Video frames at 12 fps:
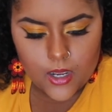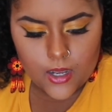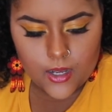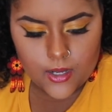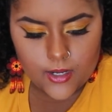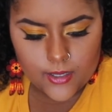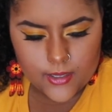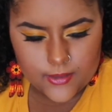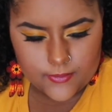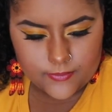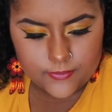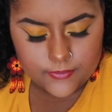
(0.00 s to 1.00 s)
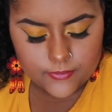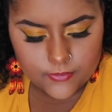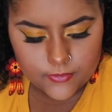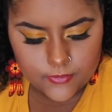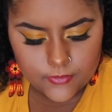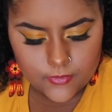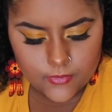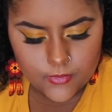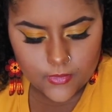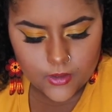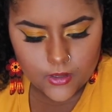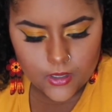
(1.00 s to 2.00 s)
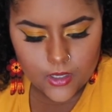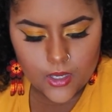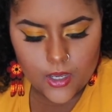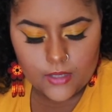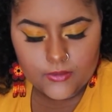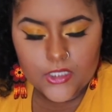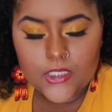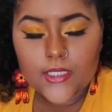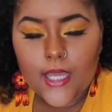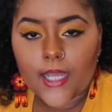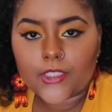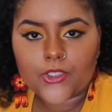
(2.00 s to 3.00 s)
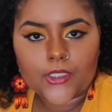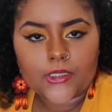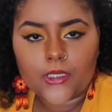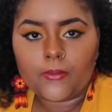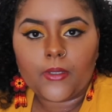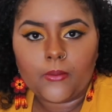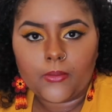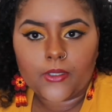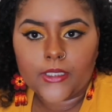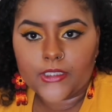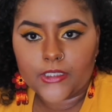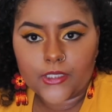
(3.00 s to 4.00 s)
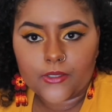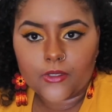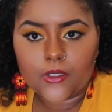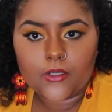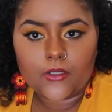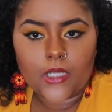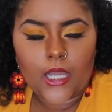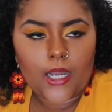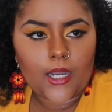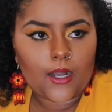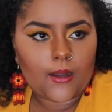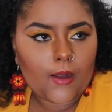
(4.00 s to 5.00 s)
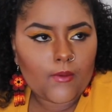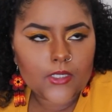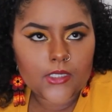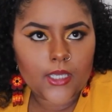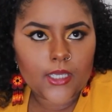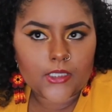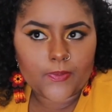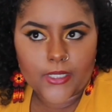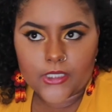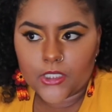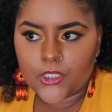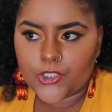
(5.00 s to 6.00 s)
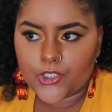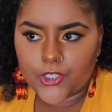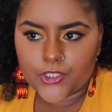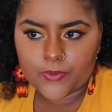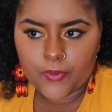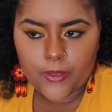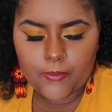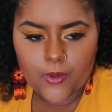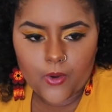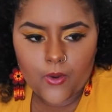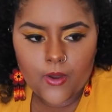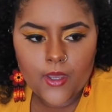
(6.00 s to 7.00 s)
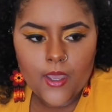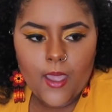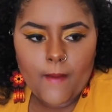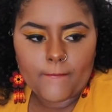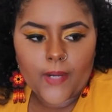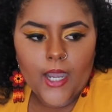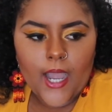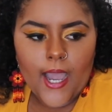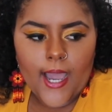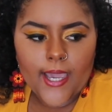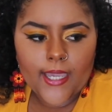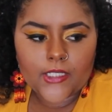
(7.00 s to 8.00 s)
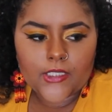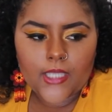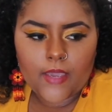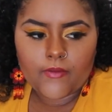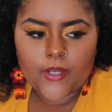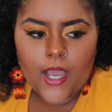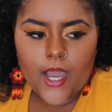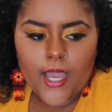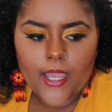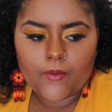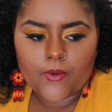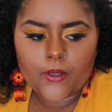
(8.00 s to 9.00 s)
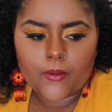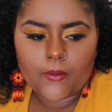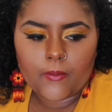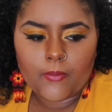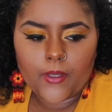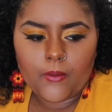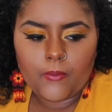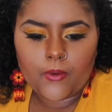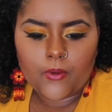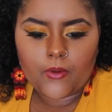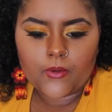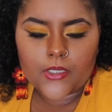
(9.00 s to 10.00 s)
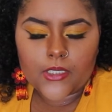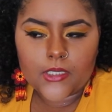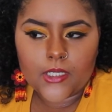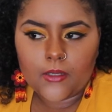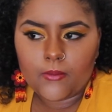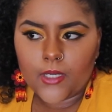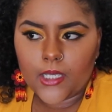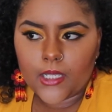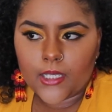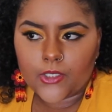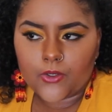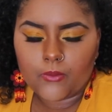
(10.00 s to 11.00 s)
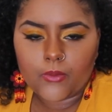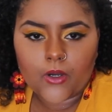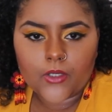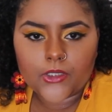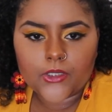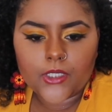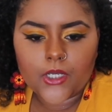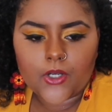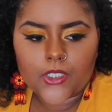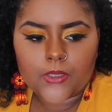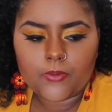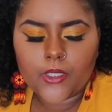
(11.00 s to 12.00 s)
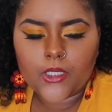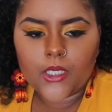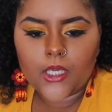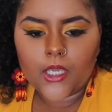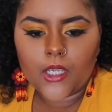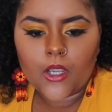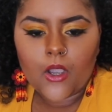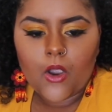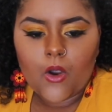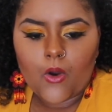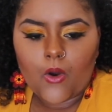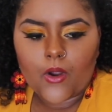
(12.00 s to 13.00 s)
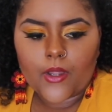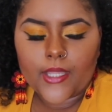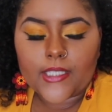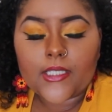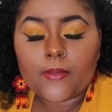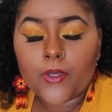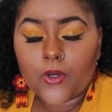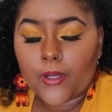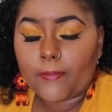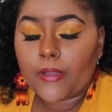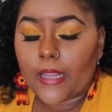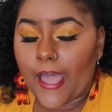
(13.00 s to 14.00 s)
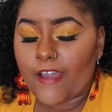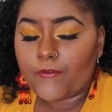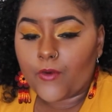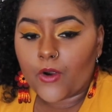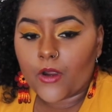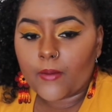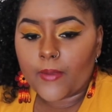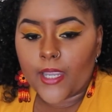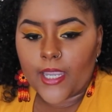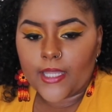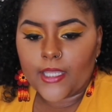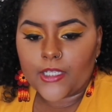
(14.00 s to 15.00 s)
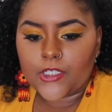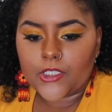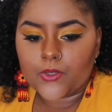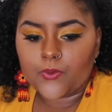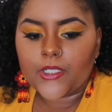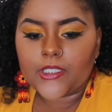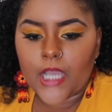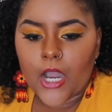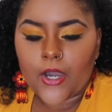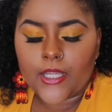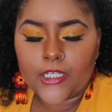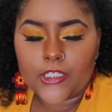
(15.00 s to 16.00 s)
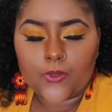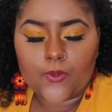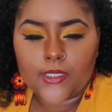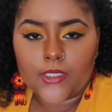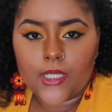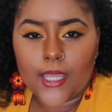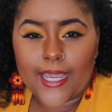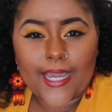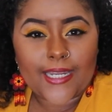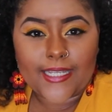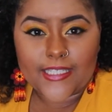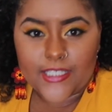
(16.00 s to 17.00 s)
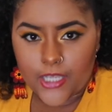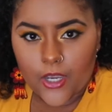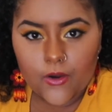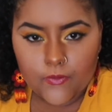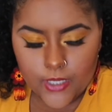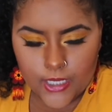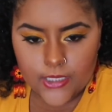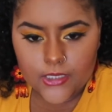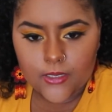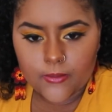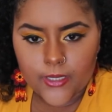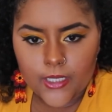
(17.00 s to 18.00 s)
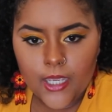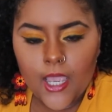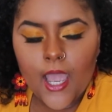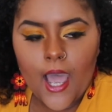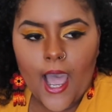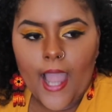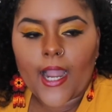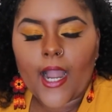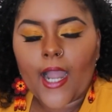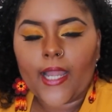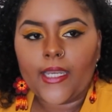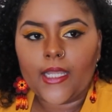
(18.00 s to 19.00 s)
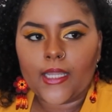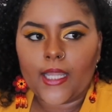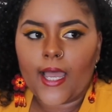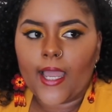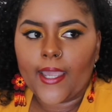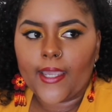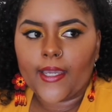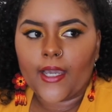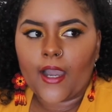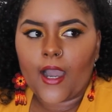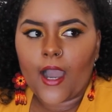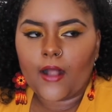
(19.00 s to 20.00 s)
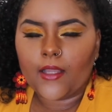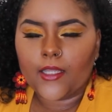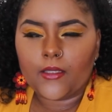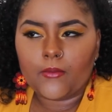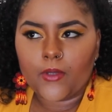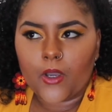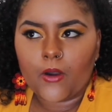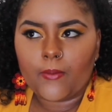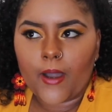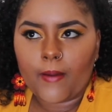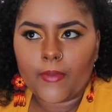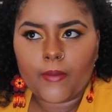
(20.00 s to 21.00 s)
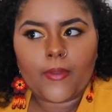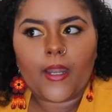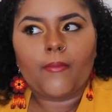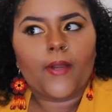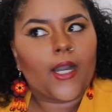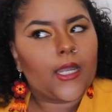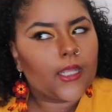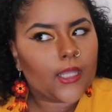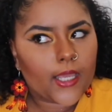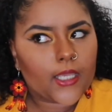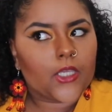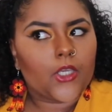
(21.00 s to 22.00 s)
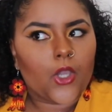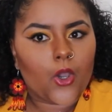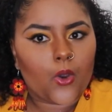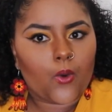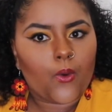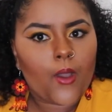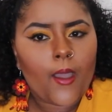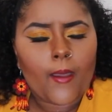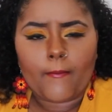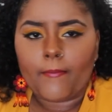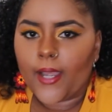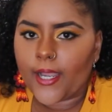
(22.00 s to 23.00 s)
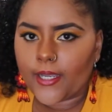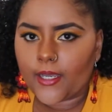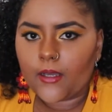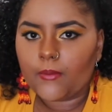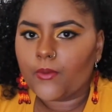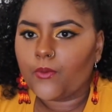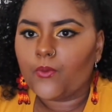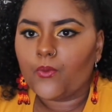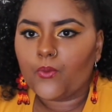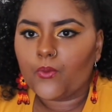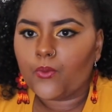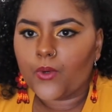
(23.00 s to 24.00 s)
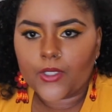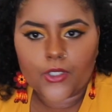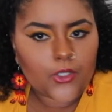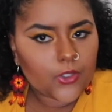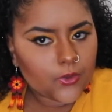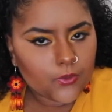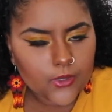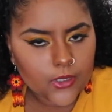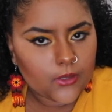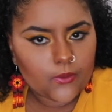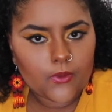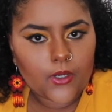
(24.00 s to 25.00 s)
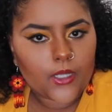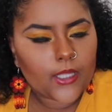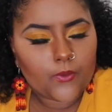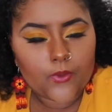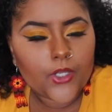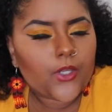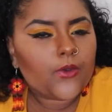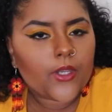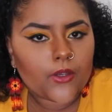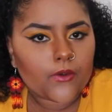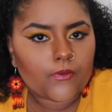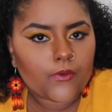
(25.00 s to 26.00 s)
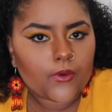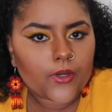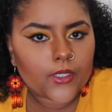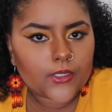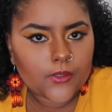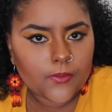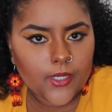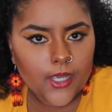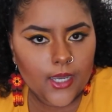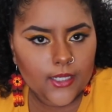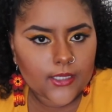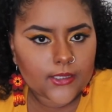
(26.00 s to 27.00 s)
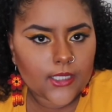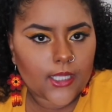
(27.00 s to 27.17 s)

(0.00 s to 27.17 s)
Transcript: Um of just not trusting people in general. Uh, I won't say especially church people, but I just have an eye when it, people see me like doing poetry or speaking or they see me on a platform and they just reach out and they just want to like kind of delve into me. I kind of like, I'll let them know about me, but I'm kind of like, yo, back up. What do you really want? Like, what are you here for, to be honest?